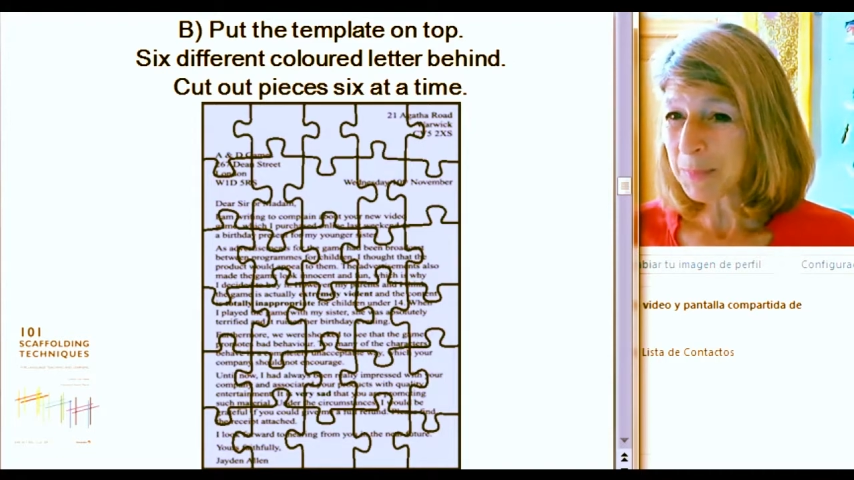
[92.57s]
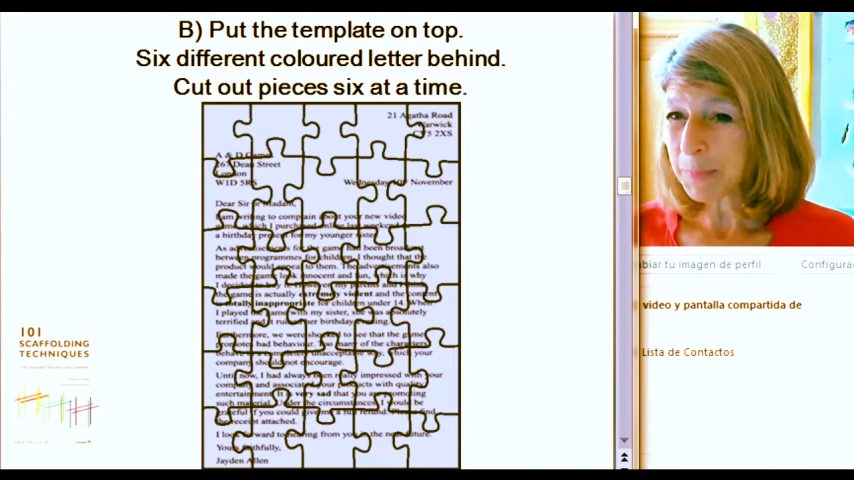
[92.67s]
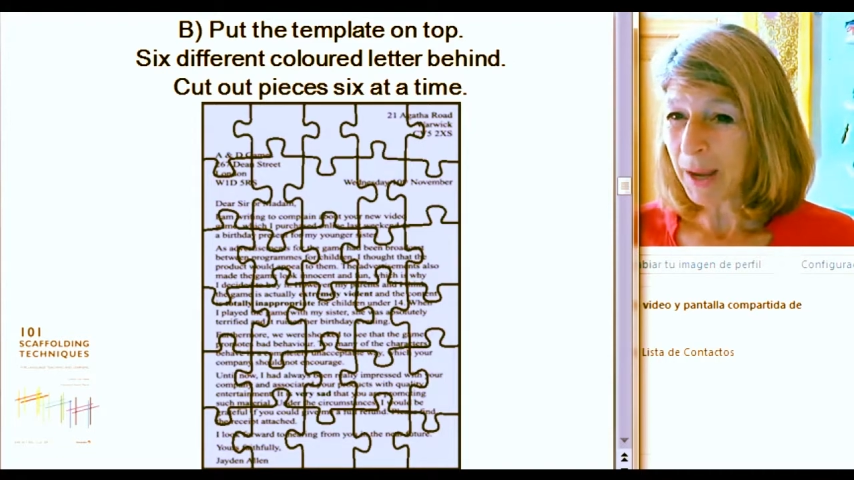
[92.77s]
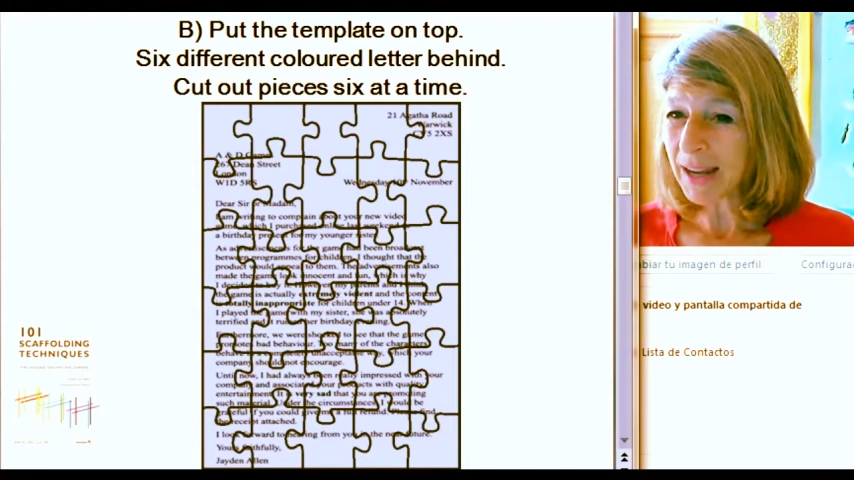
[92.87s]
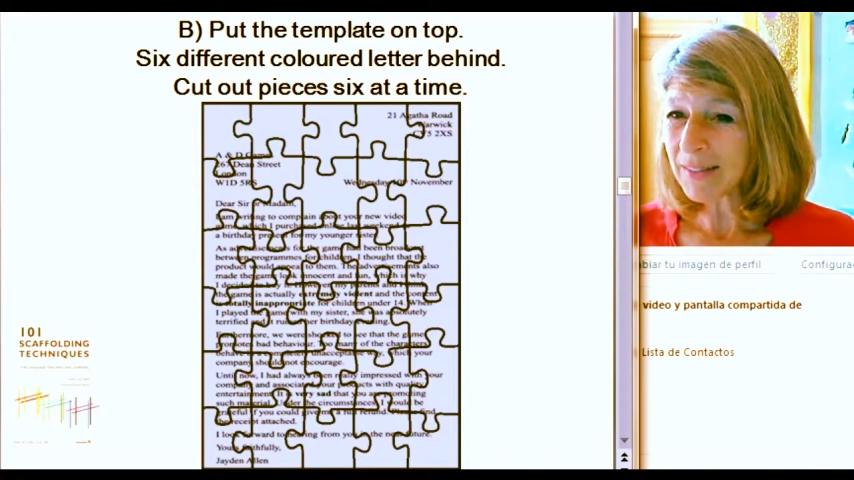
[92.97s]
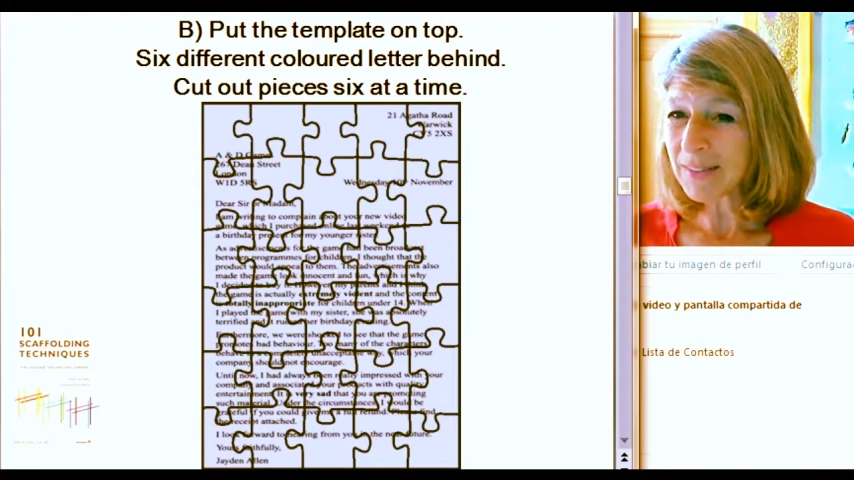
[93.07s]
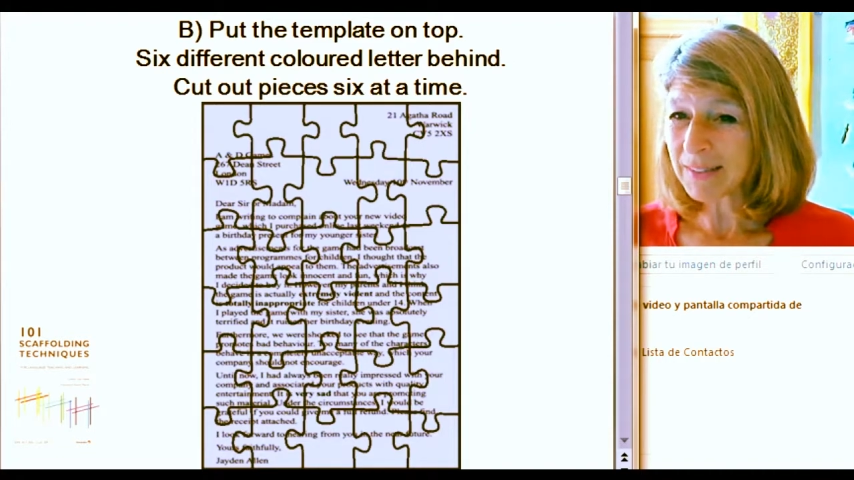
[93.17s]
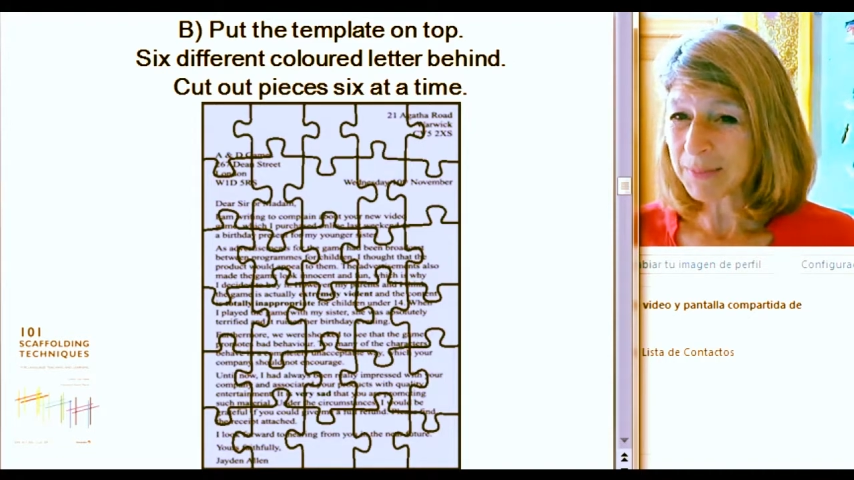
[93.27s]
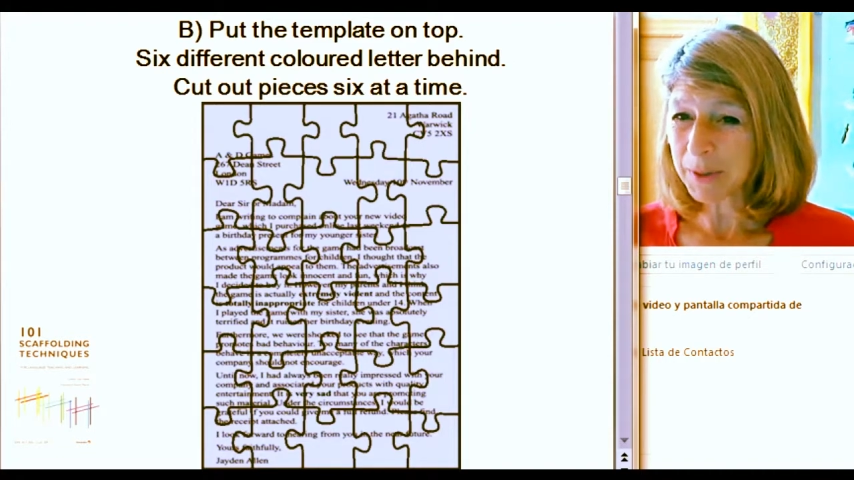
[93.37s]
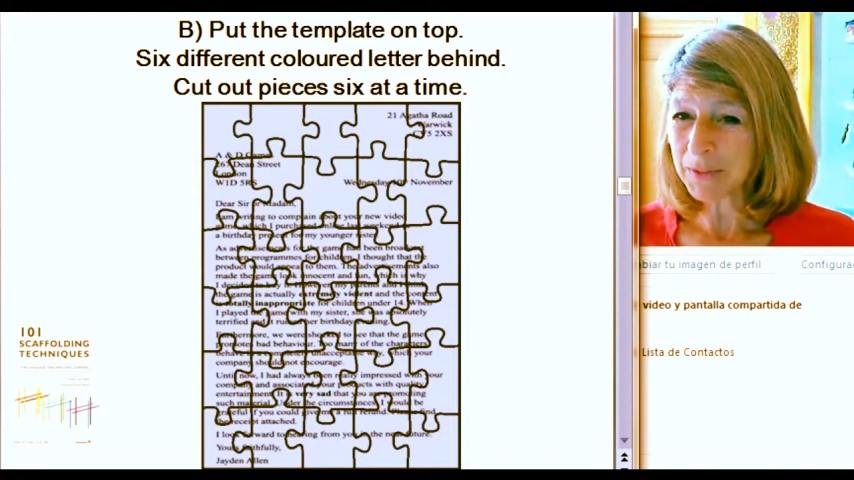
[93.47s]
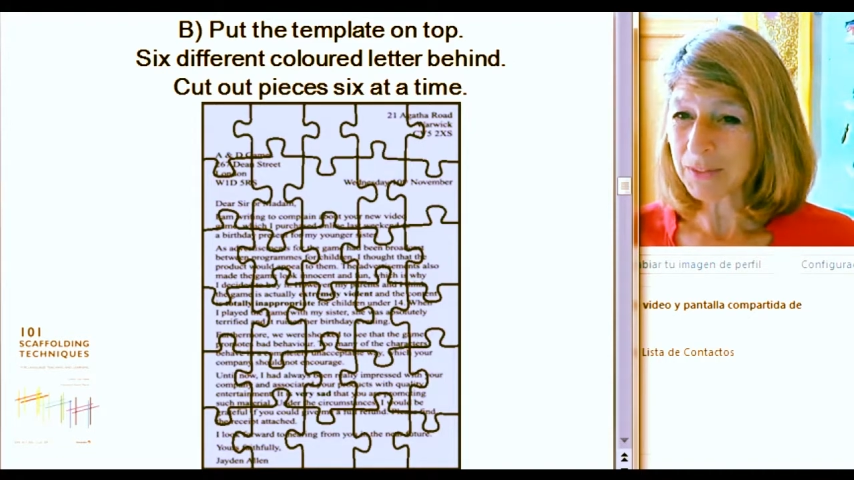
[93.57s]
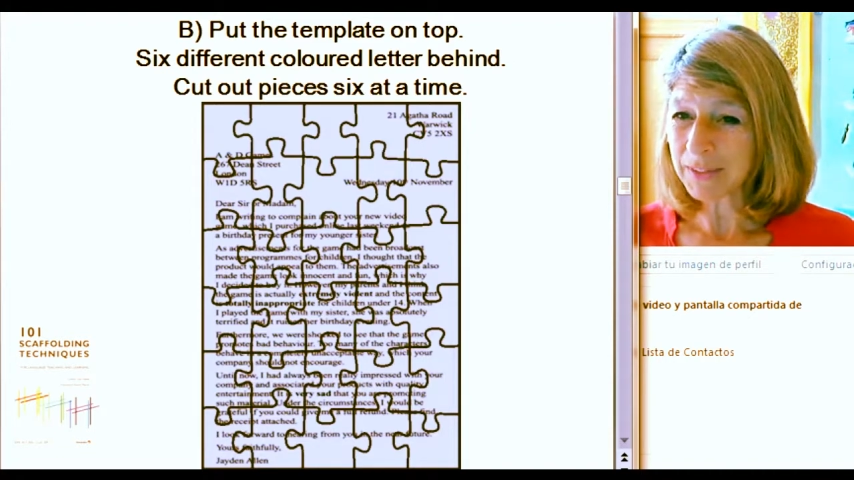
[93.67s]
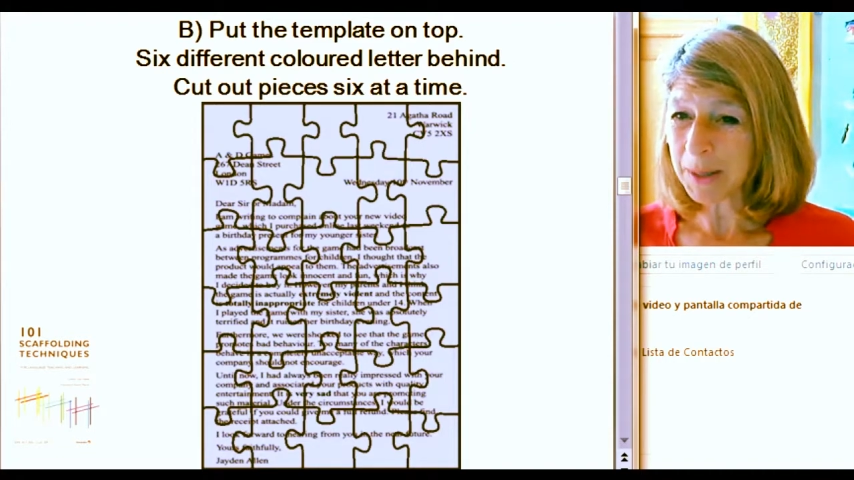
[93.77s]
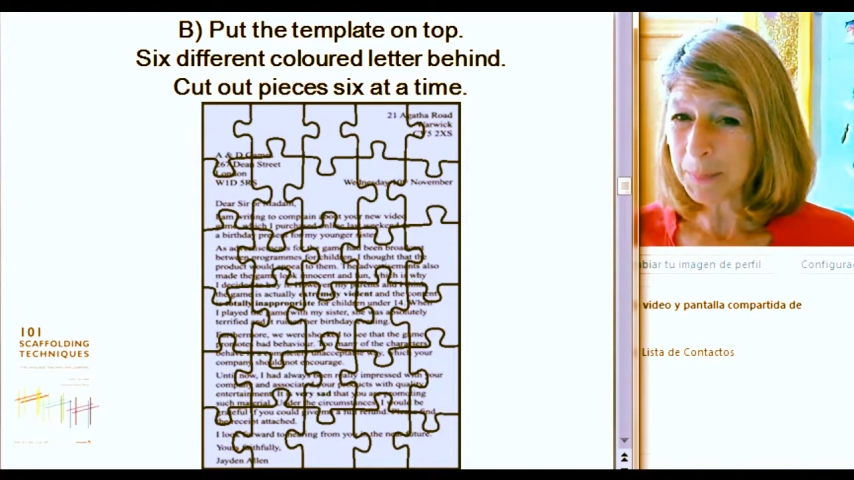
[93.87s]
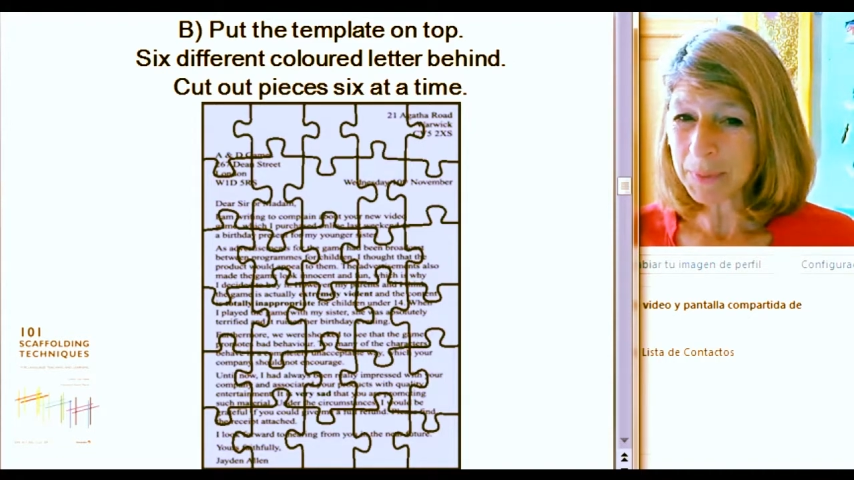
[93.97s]
behind this puzzle
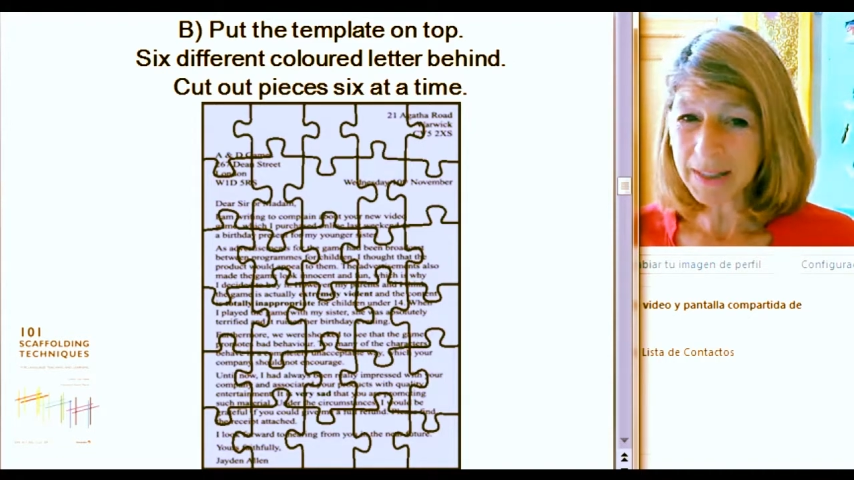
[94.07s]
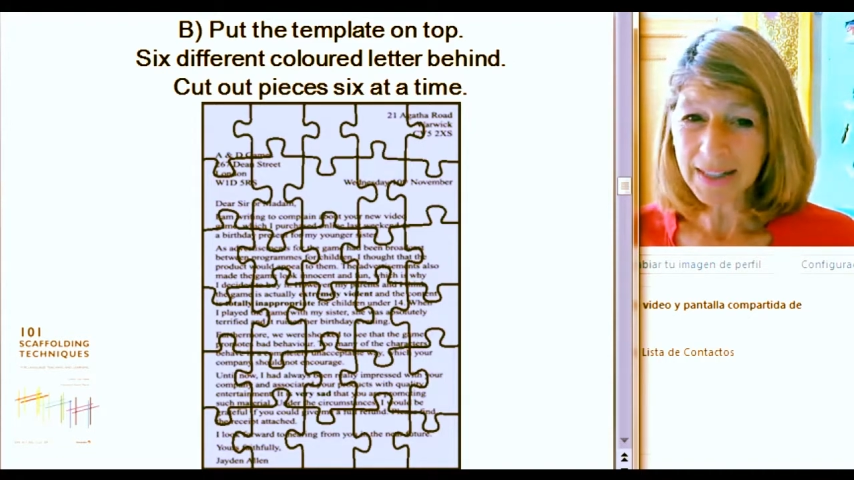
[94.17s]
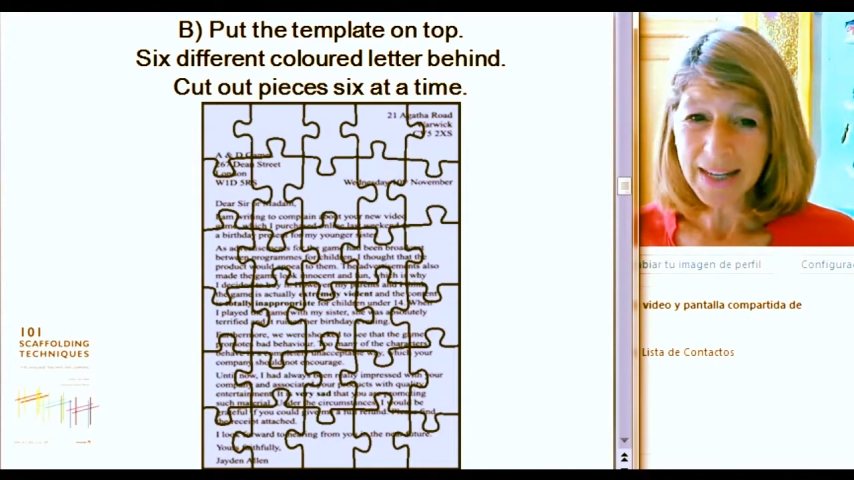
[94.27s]
template,